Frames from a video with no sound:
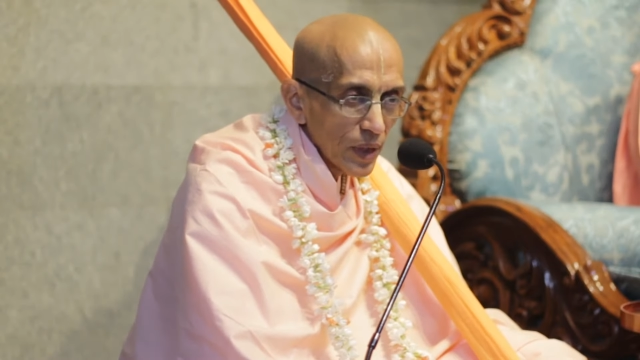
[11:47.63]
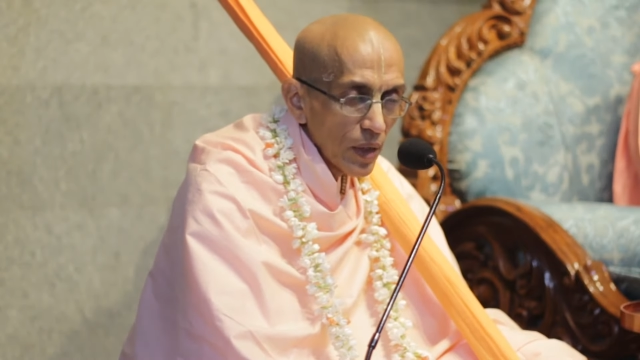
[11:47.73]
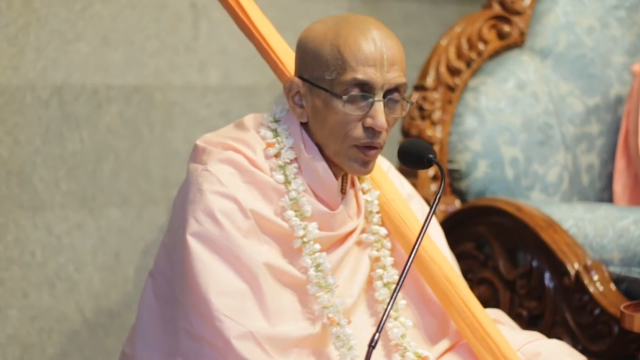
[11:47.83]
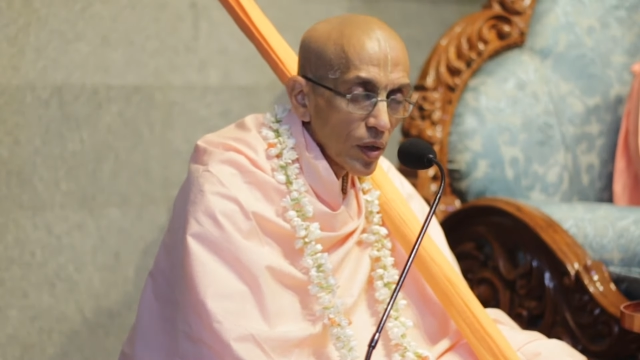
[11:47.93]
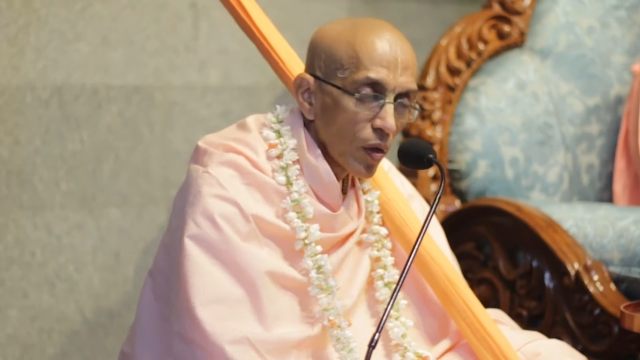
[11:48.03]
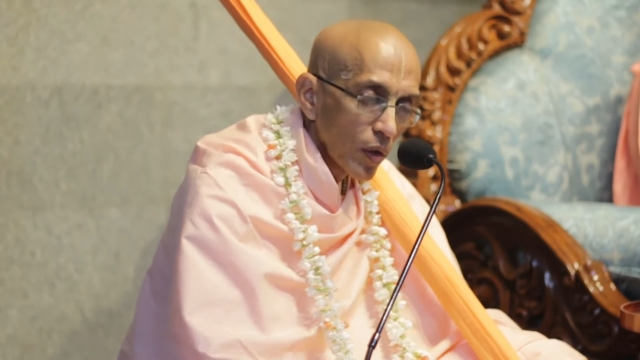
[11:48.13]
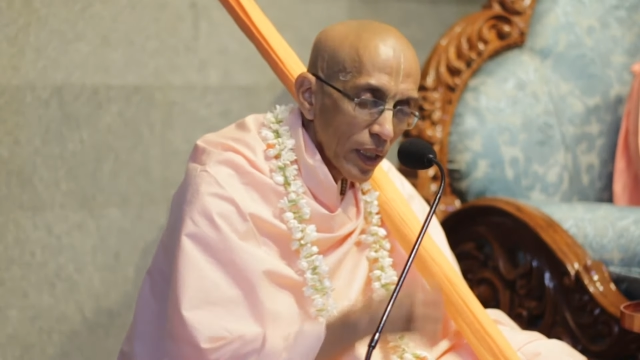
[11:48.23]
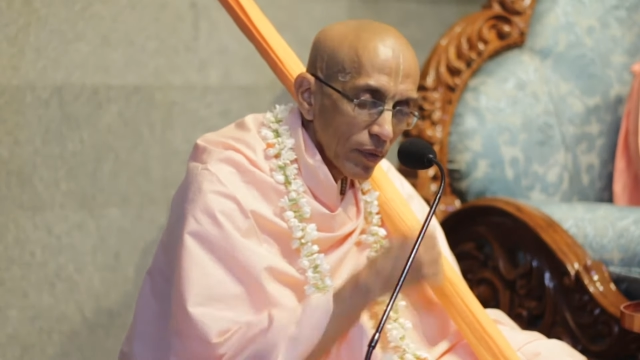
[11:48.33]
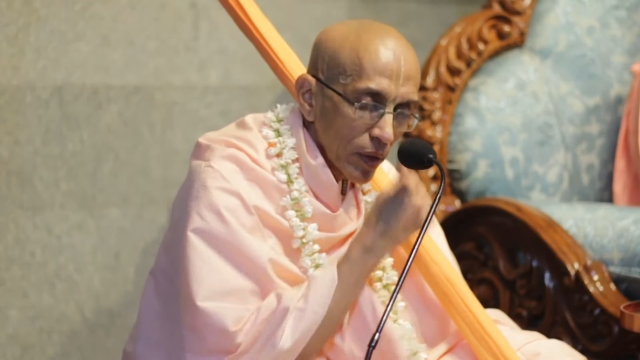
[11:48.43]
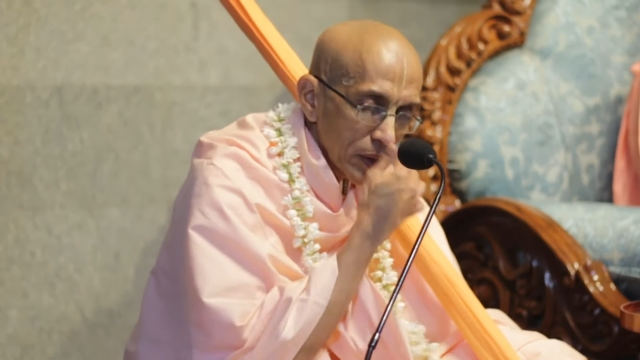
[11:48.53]
Even though
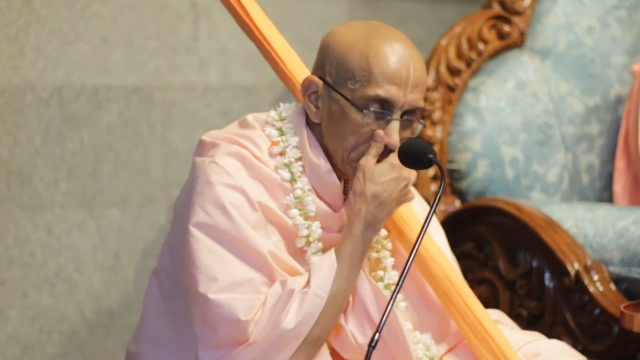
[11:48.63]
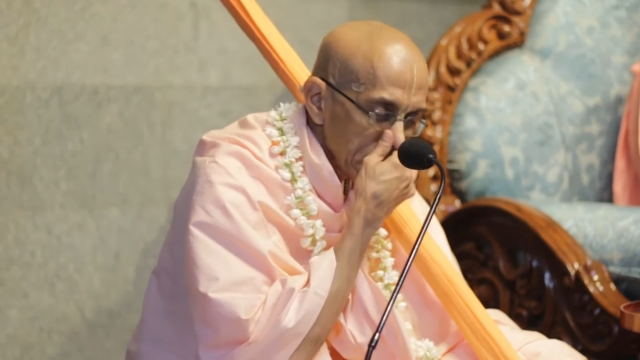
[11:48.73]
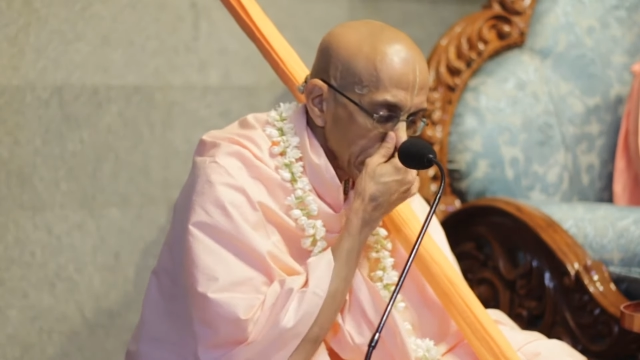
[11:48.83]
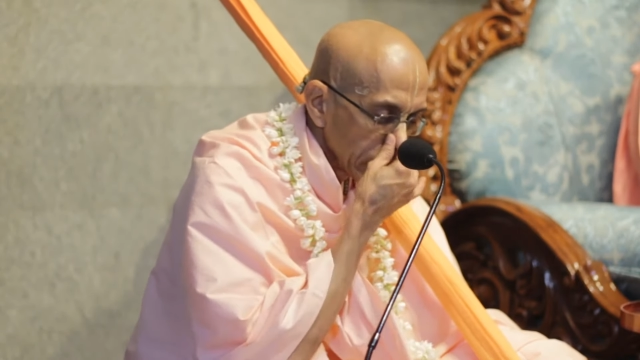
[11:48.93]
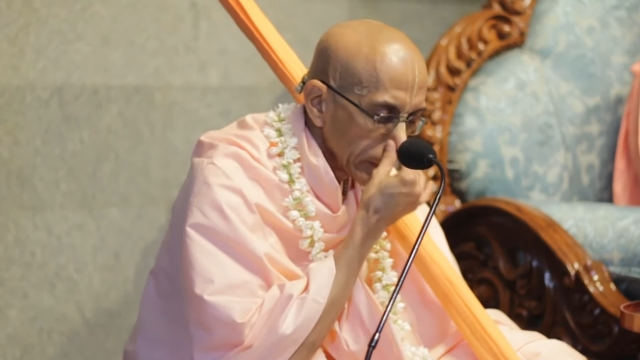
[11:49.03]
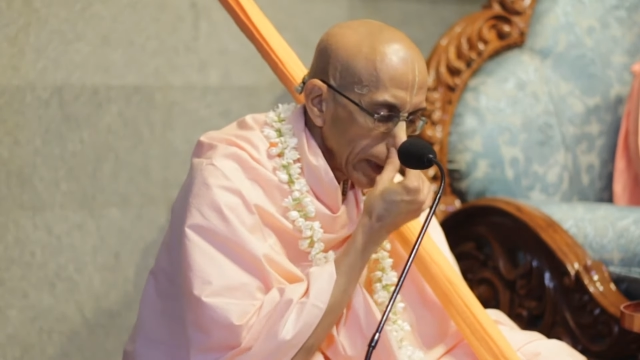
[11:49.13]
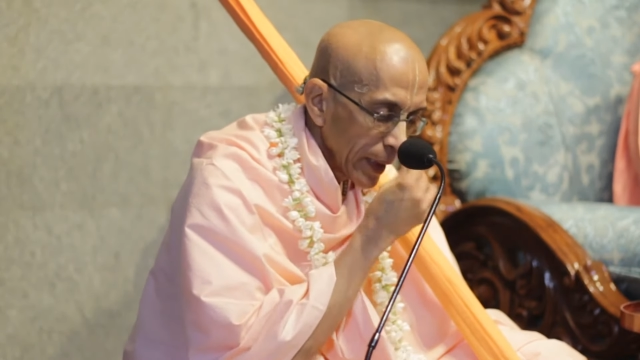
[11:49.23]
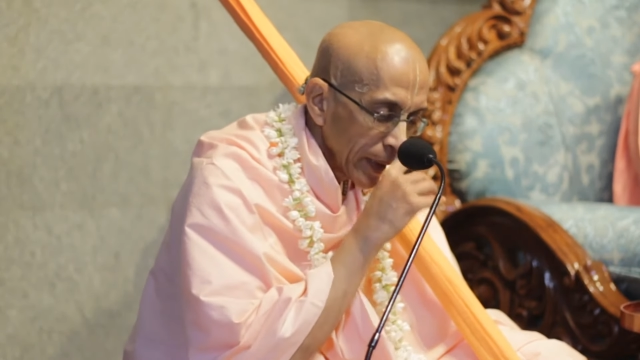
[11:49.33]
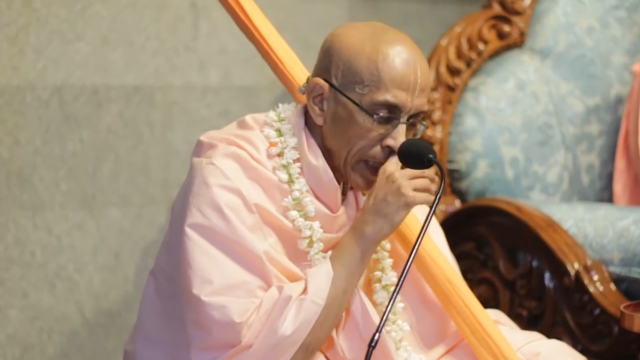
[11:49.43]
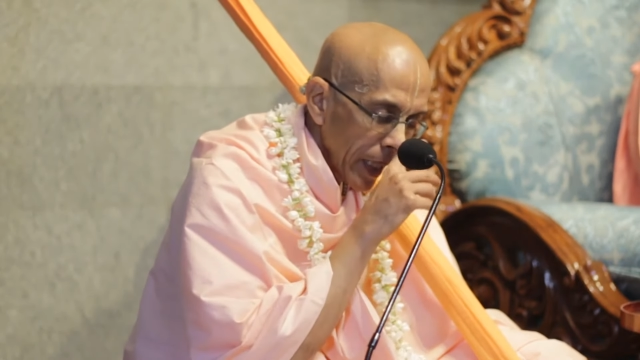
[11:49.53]
he was
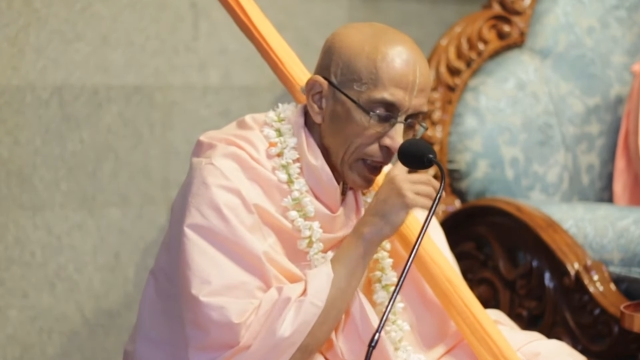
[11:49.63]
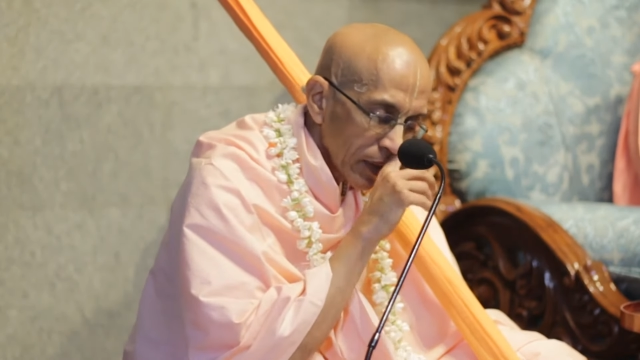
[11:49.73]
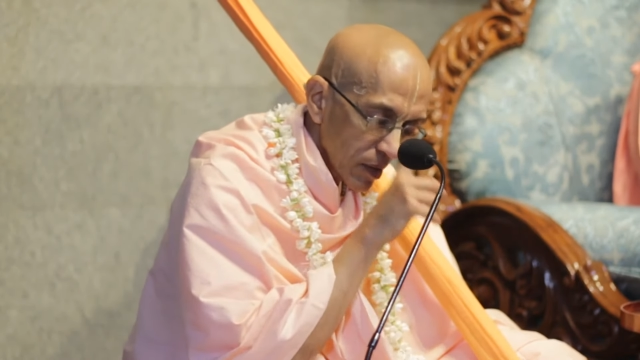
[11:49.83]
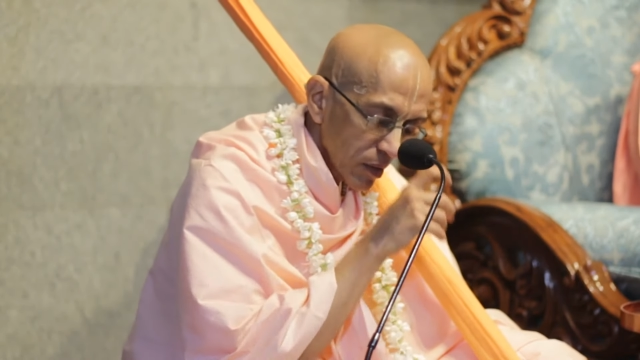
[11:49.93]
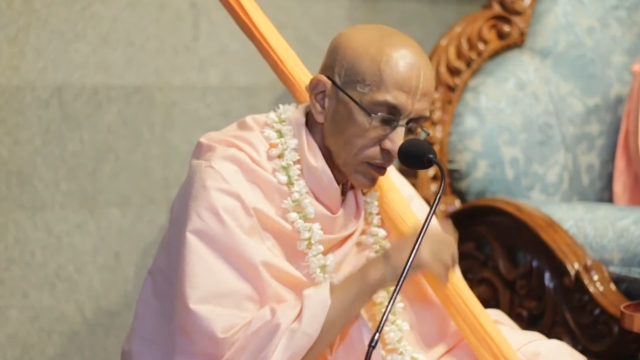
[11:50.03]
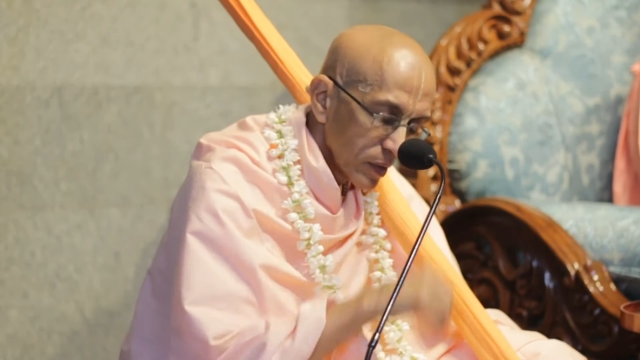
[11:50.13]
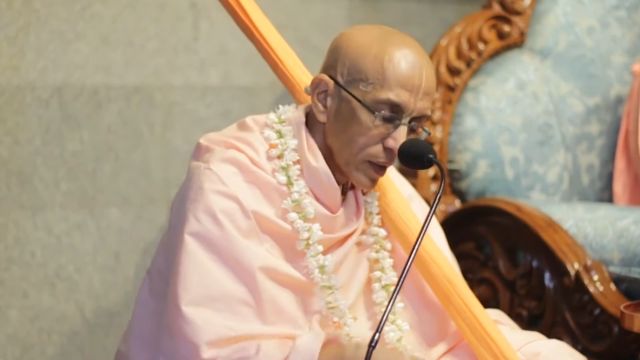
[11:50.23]
engaged